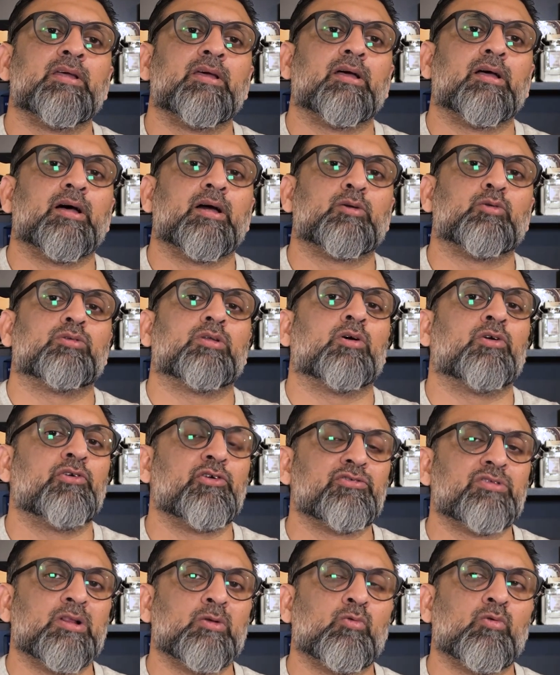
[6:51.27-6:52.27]
uh, to the
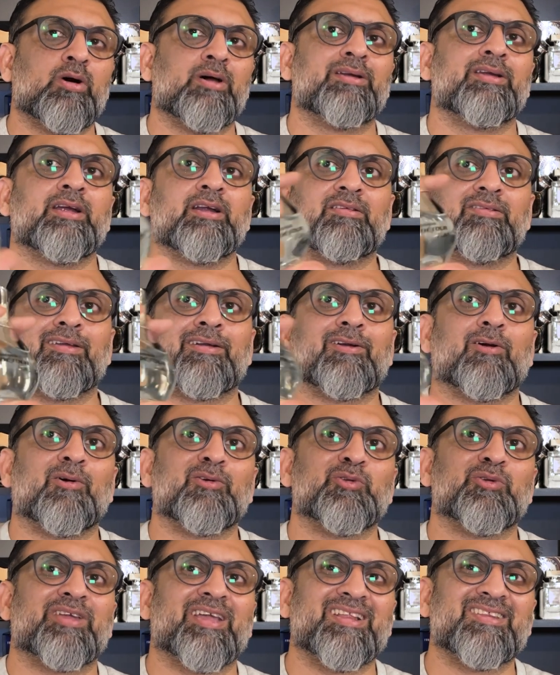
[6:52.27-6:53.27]
original one. It's
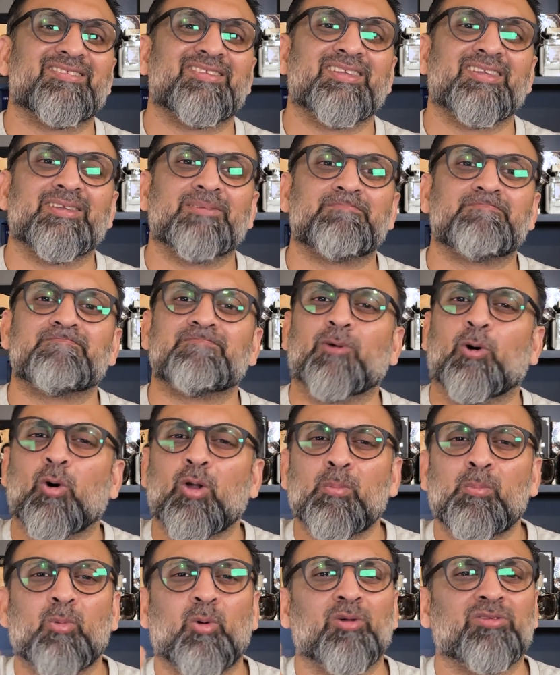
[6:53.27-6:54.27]
around, you can say,
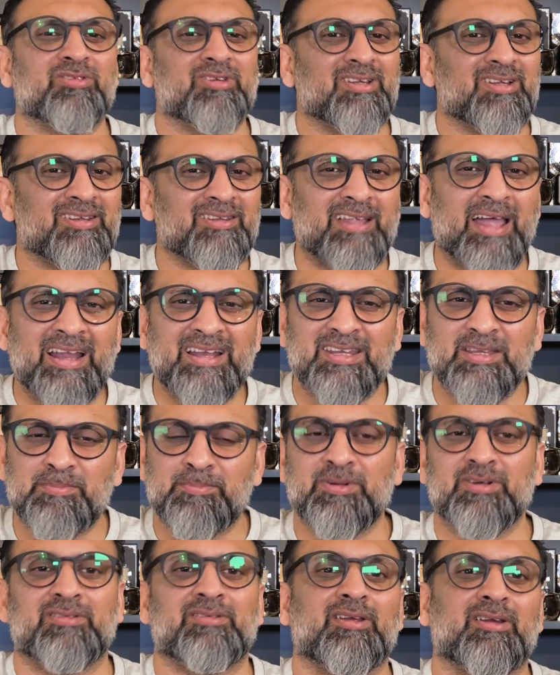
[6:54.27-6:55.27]
almost
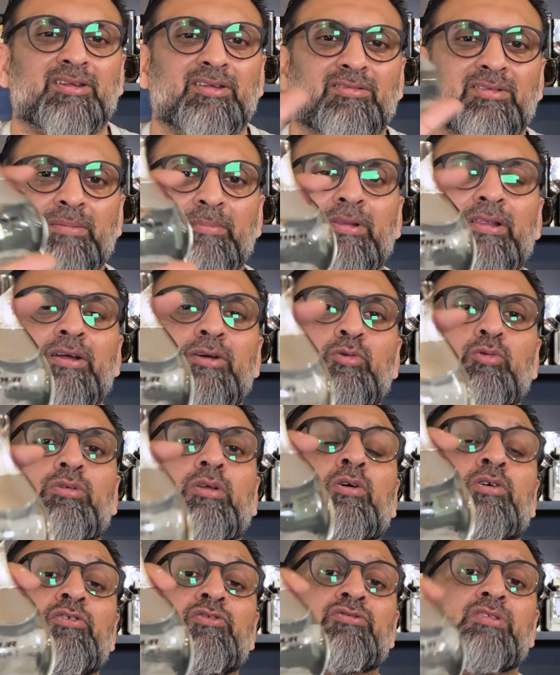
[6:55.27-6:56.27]
90% similar to
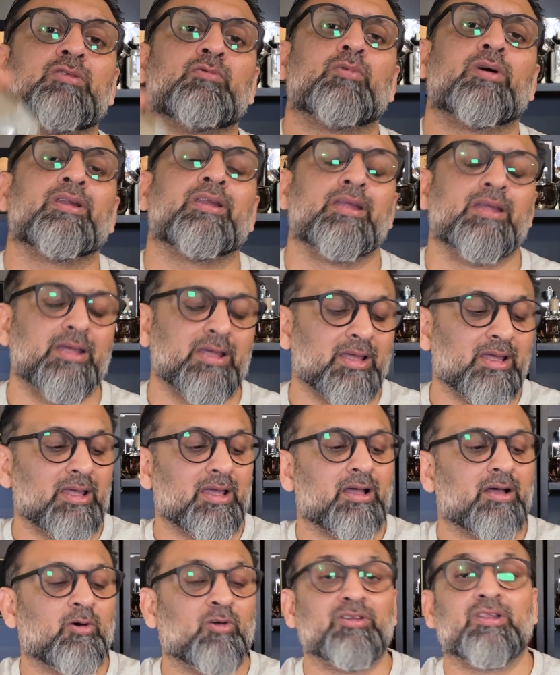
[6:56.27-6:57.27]
the original one.
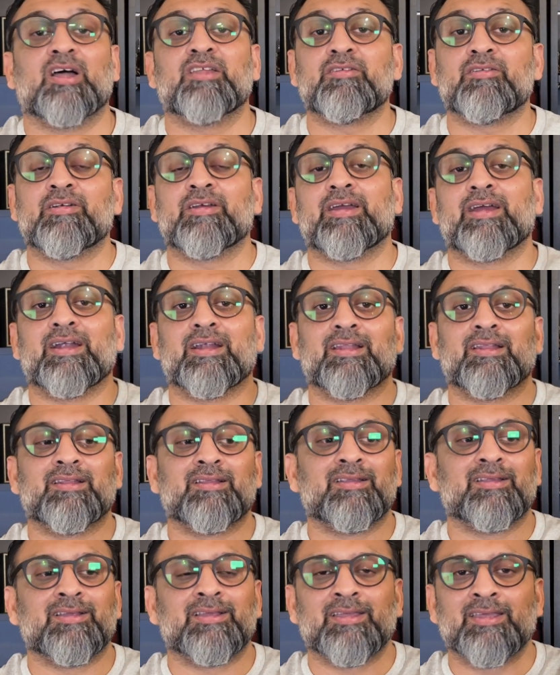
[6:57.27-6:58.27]
On the other hand,
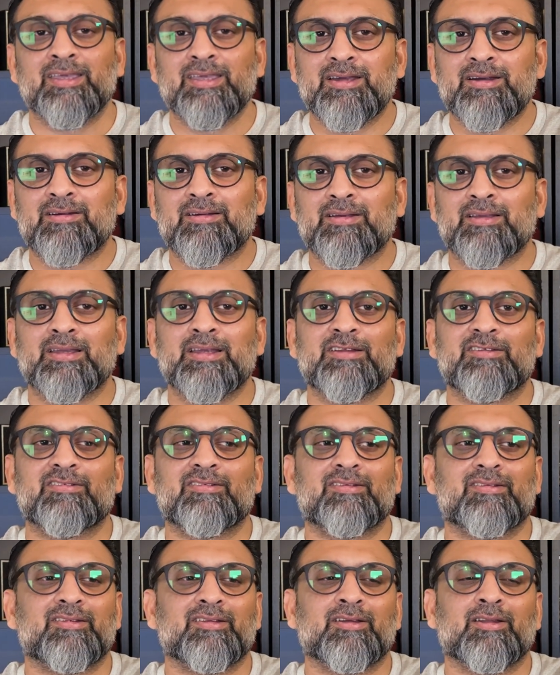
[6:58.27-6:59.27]
here
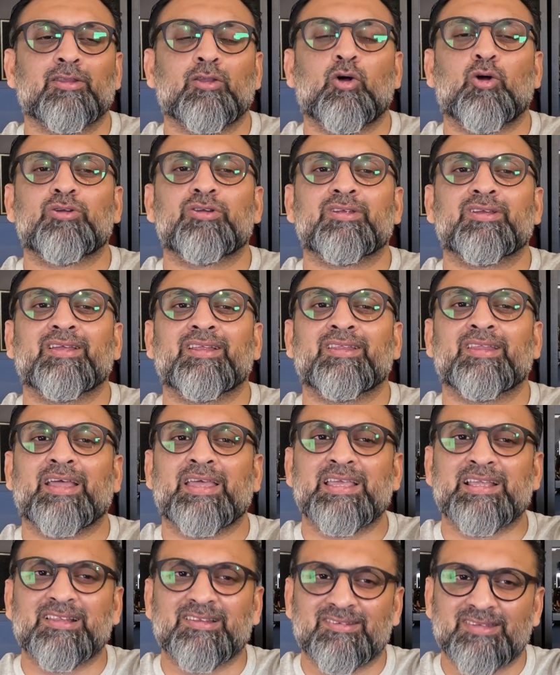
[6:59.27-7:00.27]
it's uh, not the
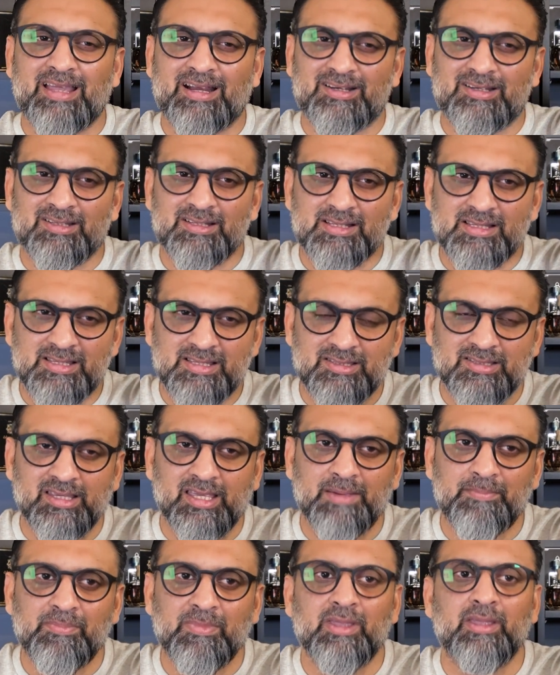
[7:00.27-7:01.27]
exact
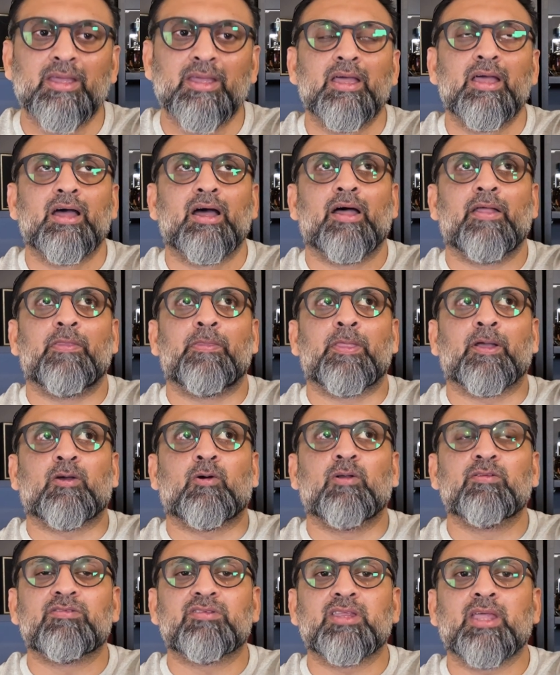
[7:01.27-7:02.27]
same. Uh, the
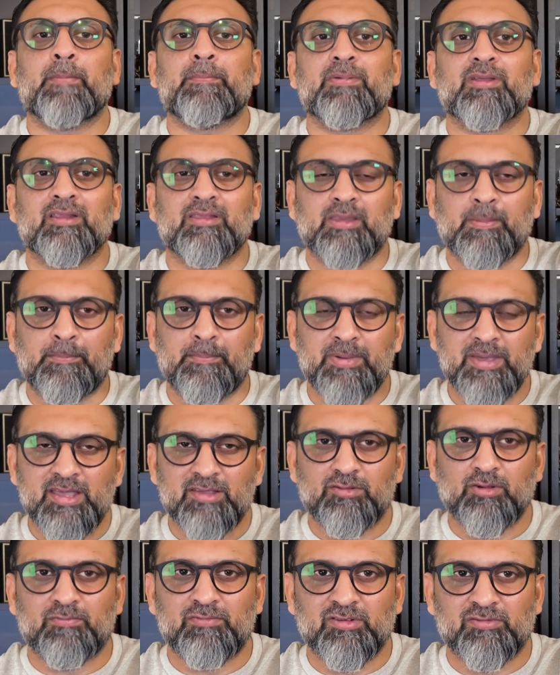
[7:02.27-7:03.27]
concept, the
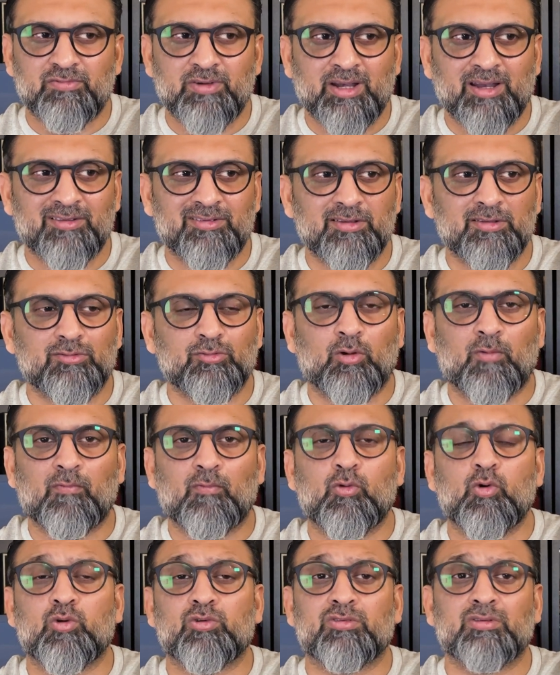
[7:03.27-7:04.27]
base of this fragrance is,
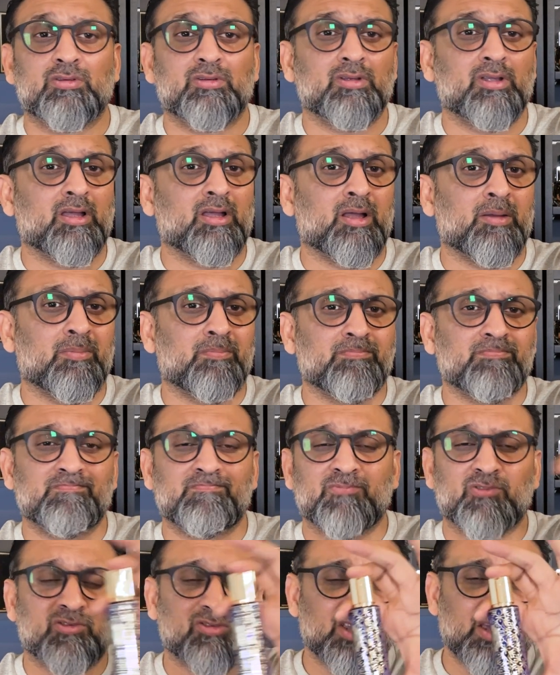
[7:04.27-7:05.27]
of course, uh,
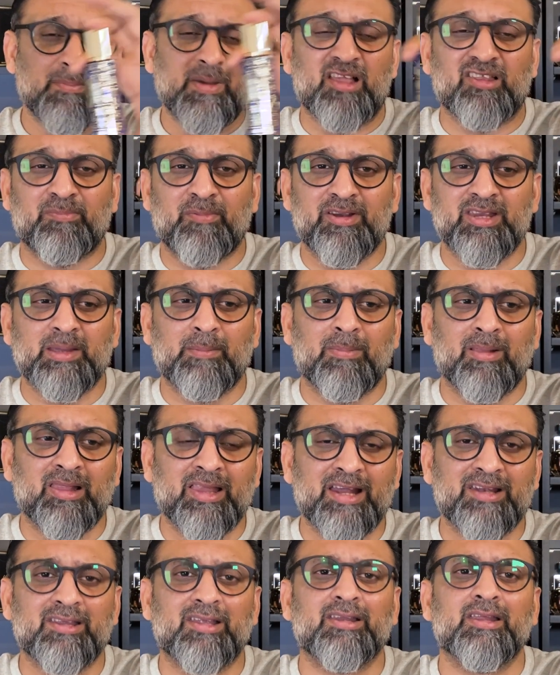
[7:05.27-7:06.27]
same as PDM
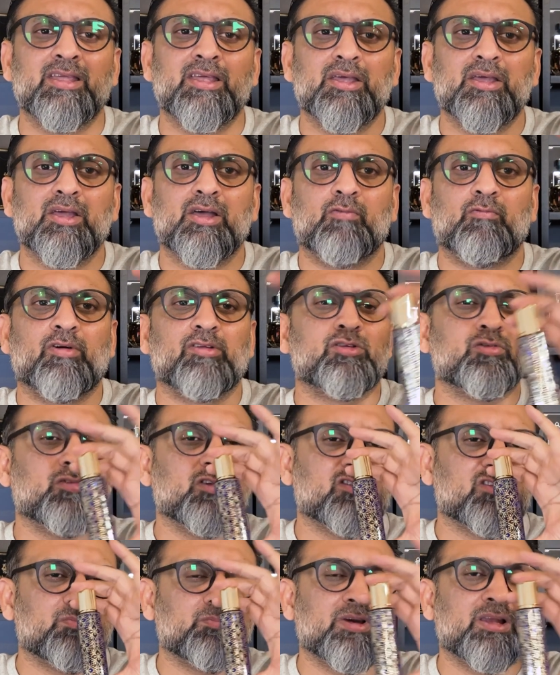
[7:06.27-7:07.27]
Layton. Once you
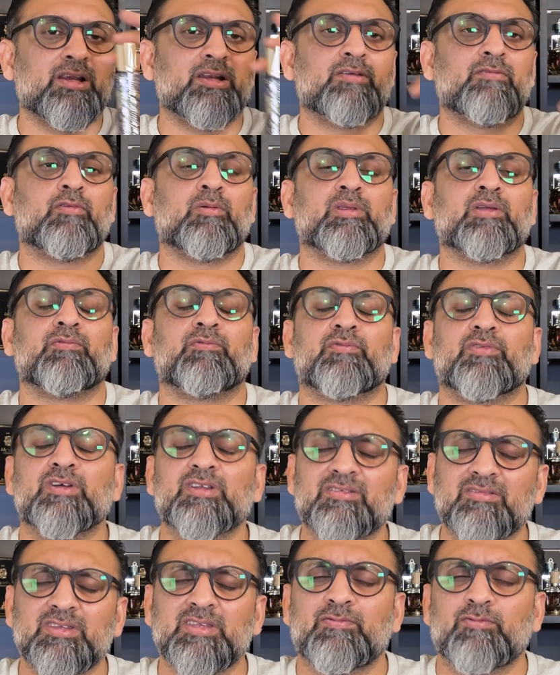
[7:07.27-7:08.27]
will smell it from the
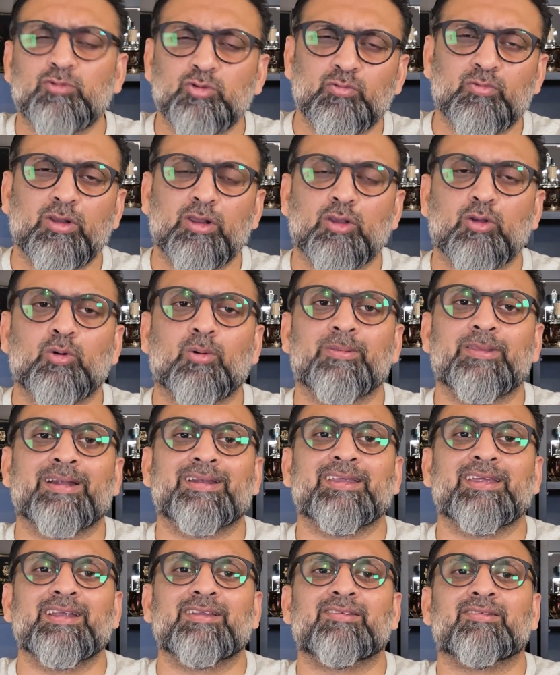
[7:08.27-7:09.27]
first sniff, you will know
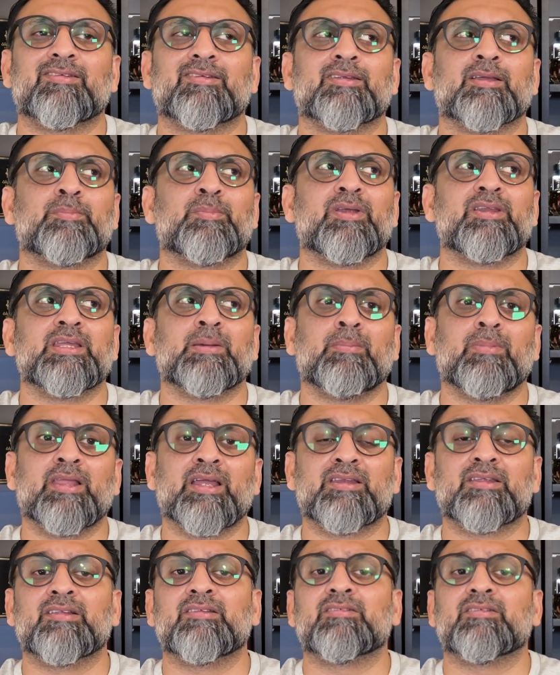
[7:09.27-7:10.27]
that it's uh, PDM
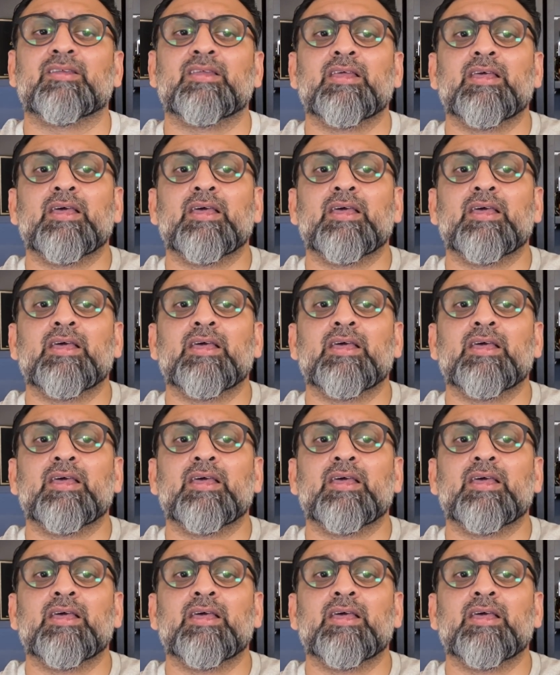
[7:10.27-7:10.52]
Layton's